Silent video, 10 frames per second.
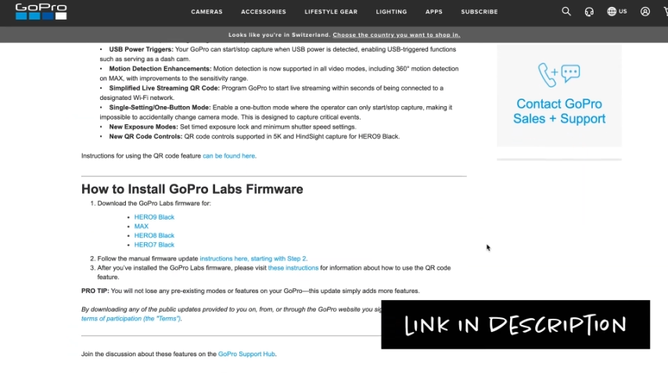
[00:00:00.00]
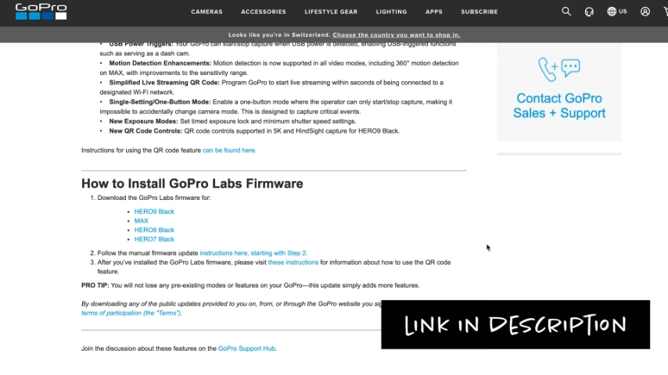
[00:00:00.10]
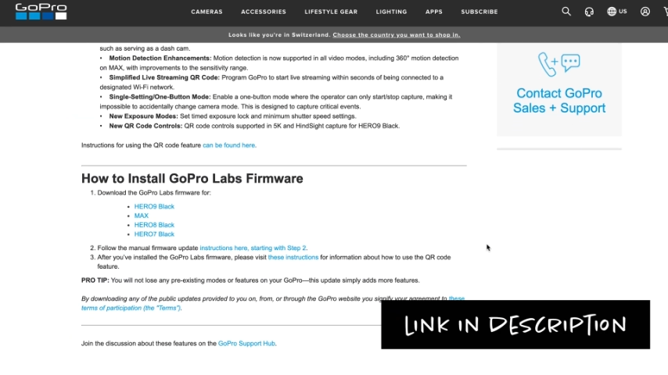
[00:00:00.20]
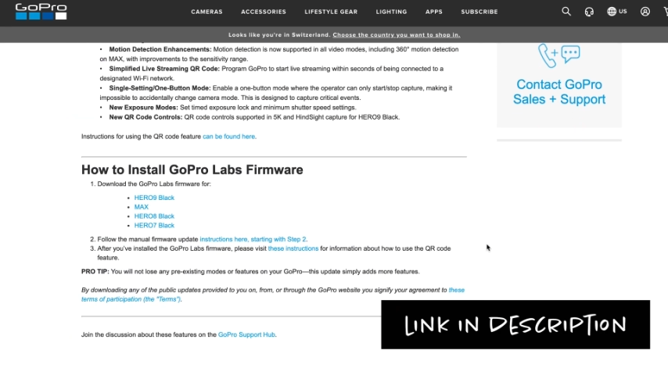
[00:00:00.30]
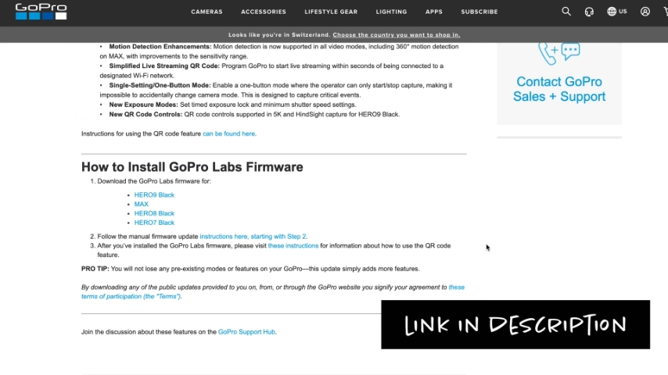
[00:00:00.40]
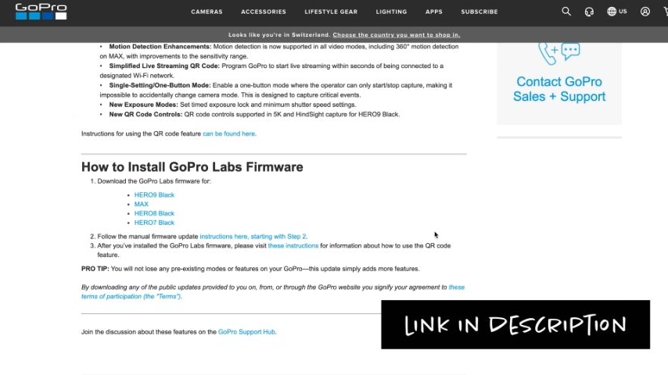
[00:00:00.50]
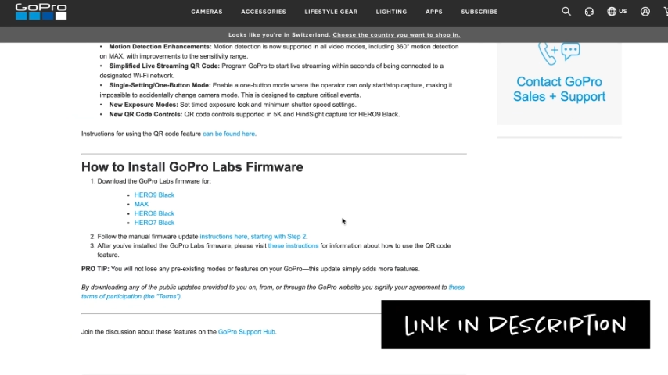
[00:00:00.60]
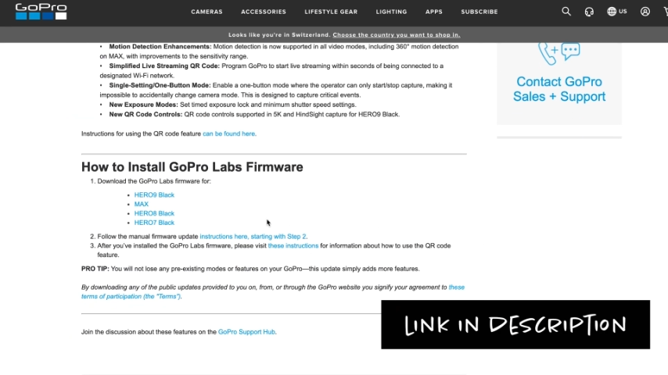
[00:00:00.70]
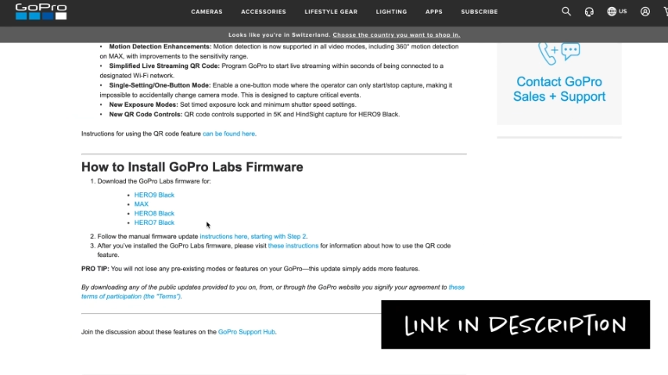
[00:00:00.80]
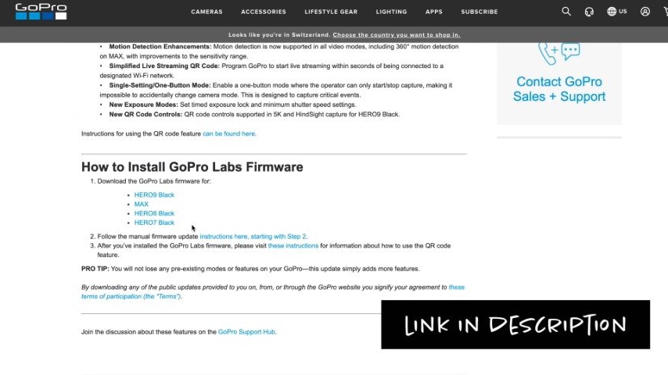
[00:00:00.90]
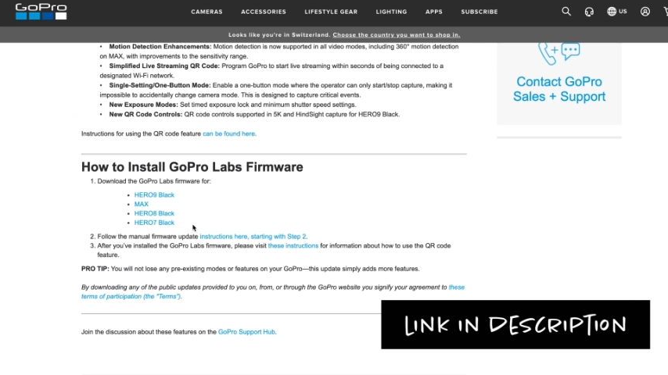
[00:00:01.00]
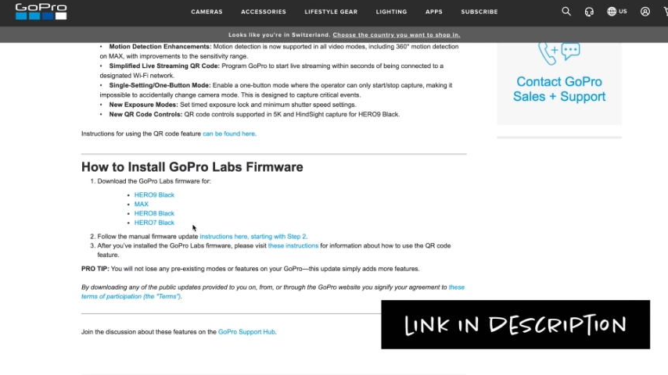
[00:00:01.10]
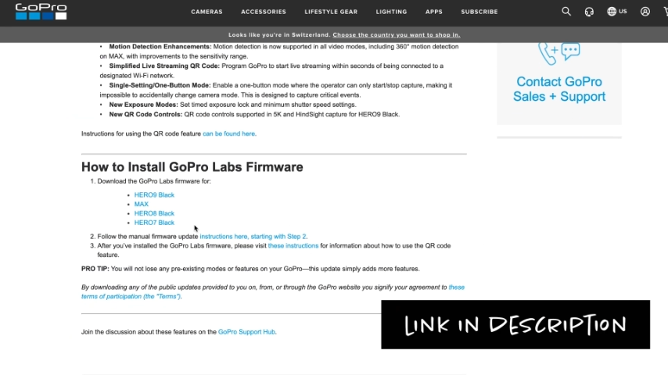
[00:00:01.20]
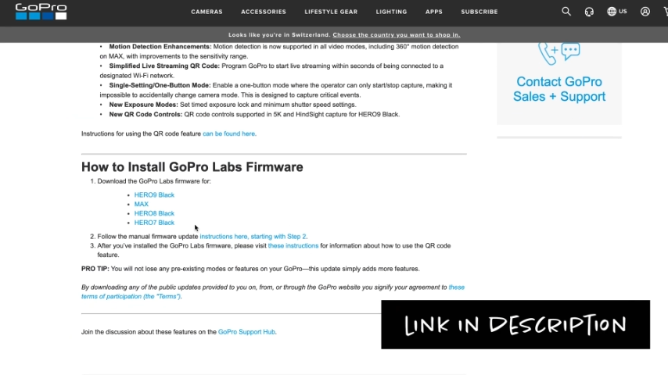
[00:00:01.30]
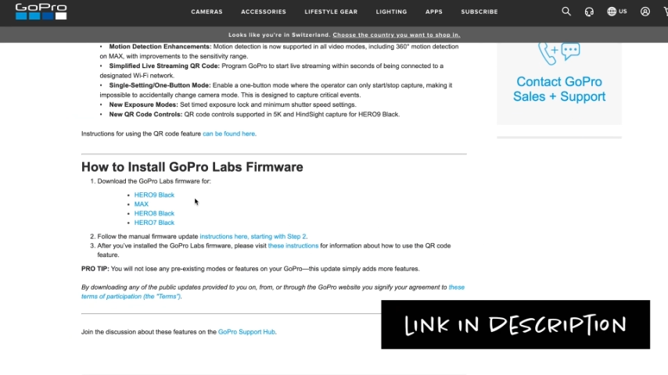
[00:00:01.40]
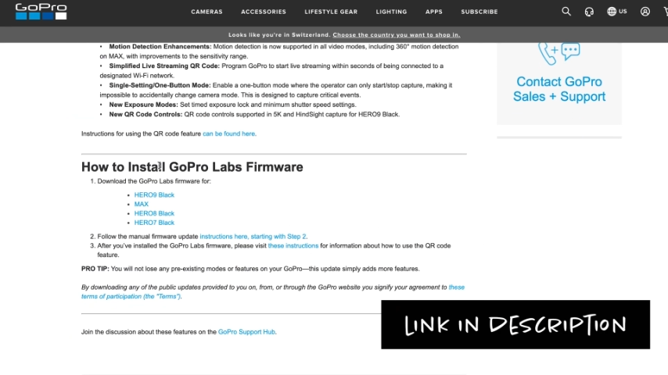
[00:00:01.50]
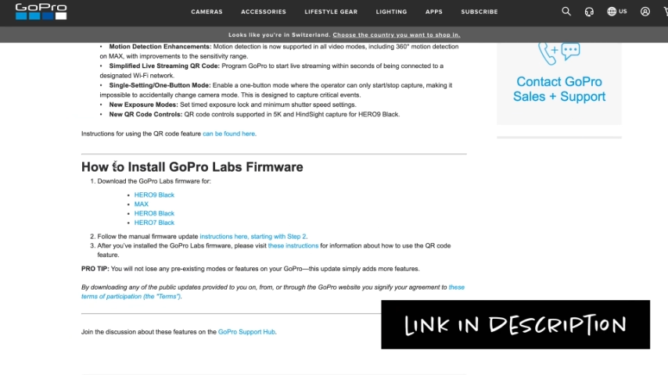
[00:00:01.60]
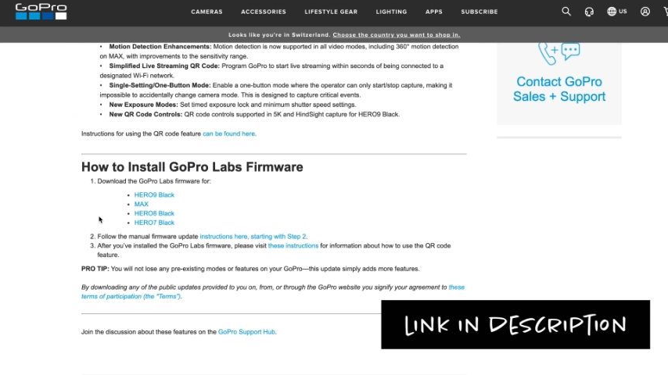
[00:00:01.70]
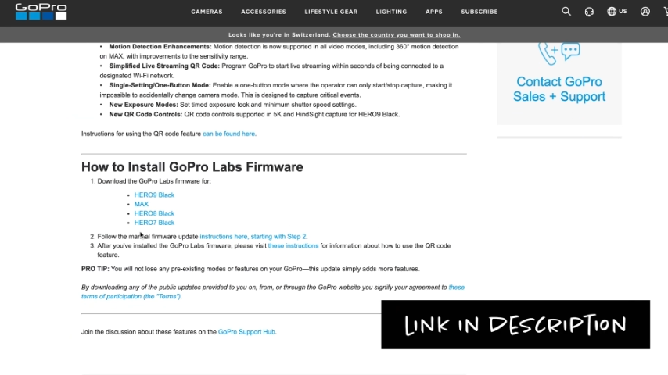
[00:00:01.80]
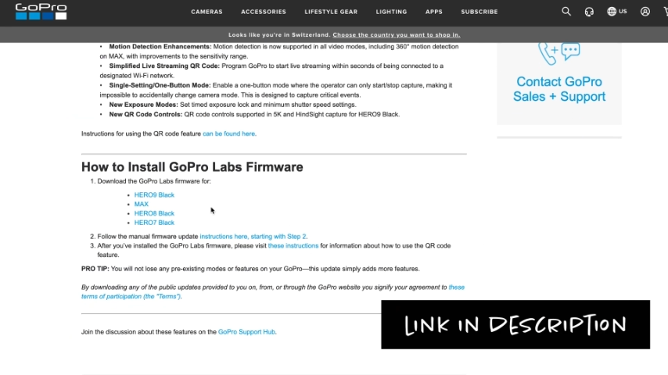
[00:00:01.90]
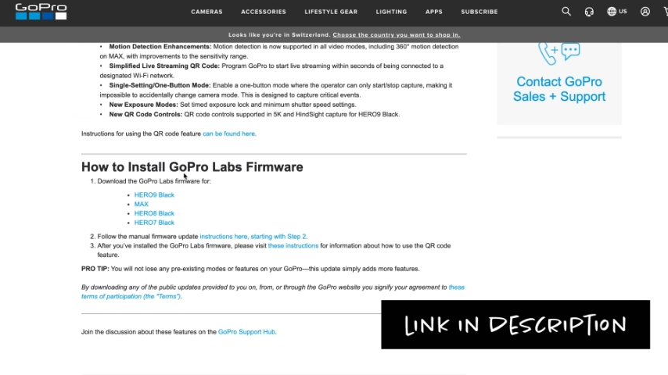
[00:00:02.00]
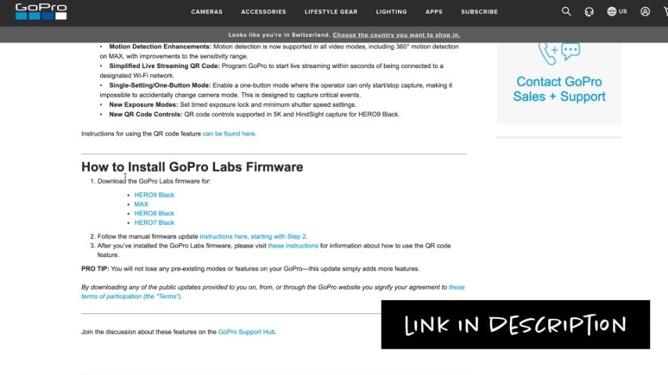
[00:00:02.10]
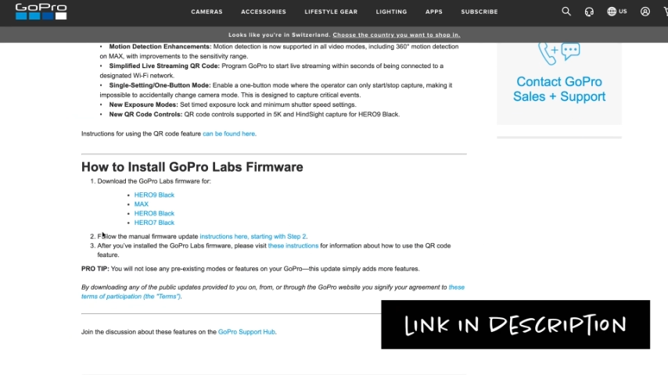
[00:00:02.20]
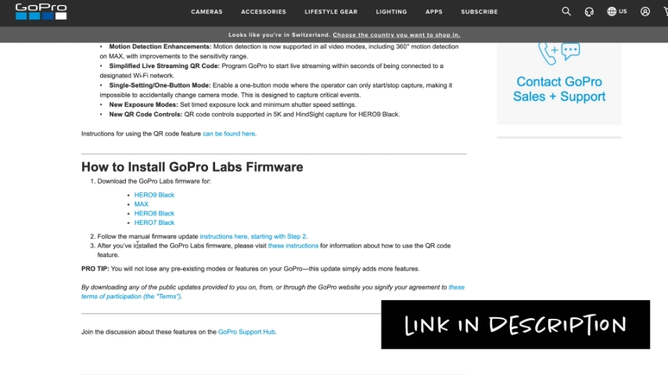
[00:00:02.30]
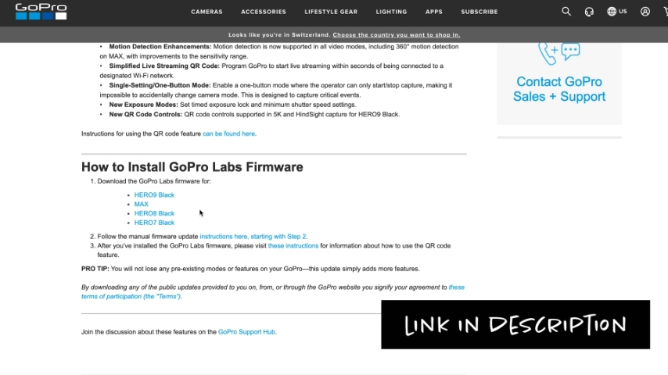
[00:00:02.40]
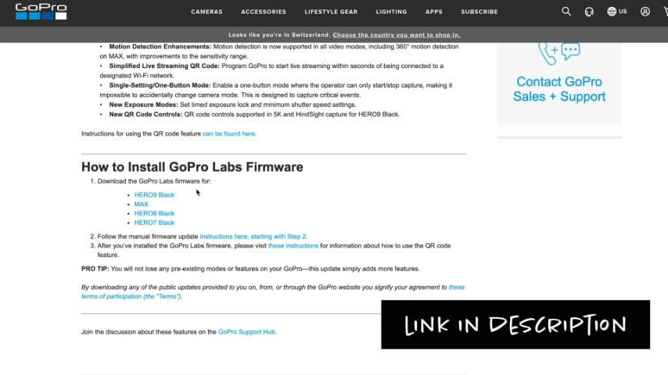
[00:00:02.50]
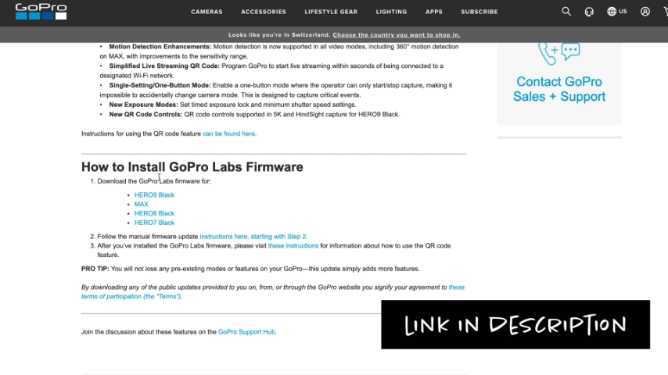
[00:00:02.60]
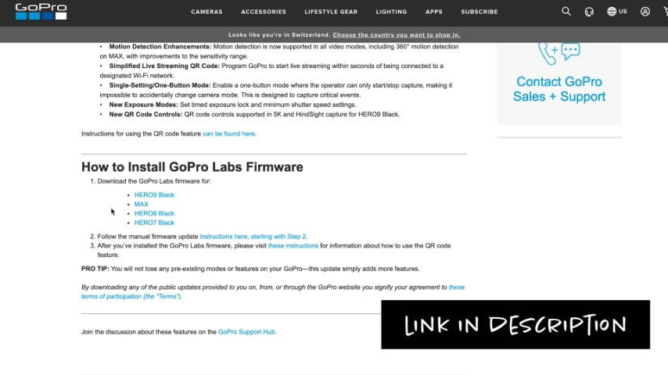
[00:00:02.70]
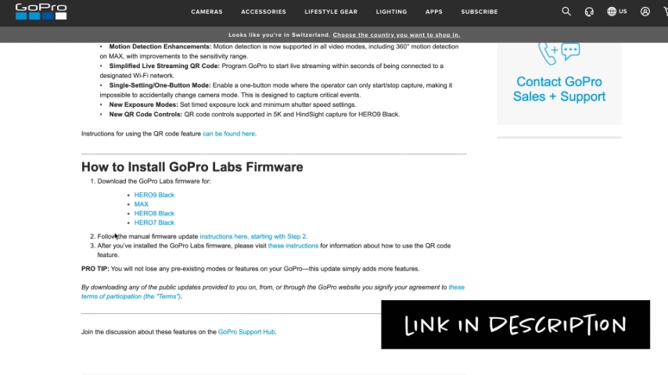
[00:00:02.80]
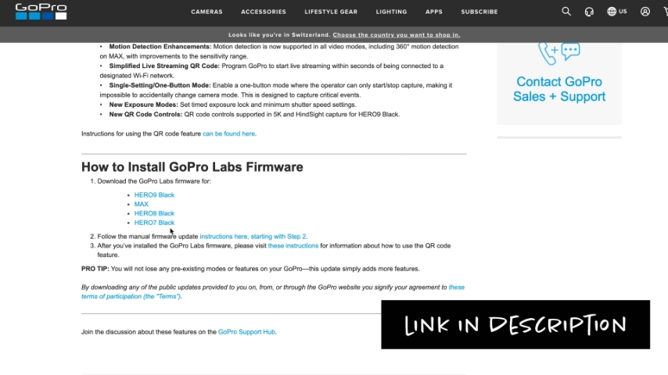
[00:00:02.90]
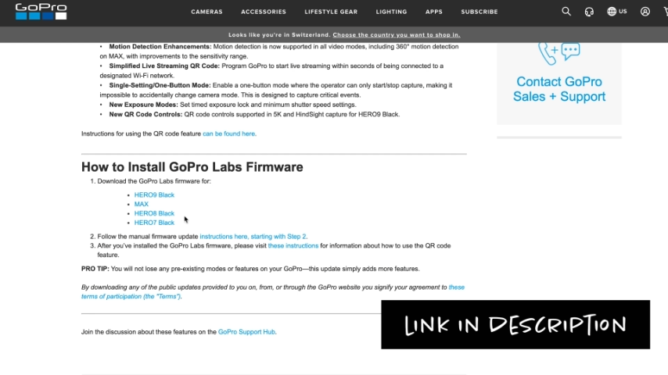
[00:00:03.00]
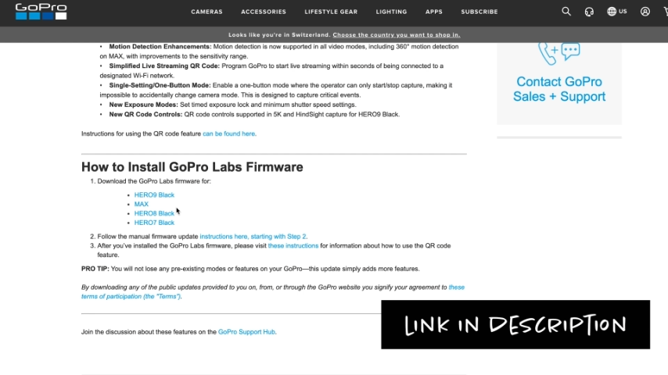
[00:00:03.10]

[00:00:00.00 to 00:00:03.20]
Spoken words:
(no speaker visible)